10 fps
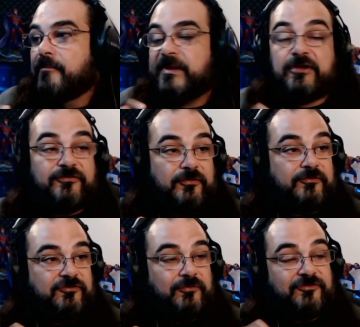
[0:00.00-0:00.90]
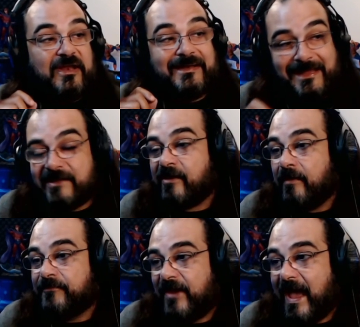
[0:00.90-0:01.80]
because there is no state
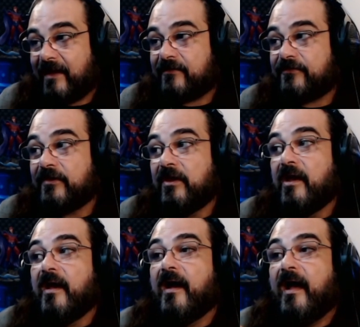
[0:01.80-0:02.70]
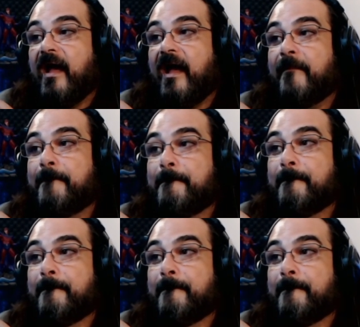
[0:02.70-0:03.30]
income tax, uh,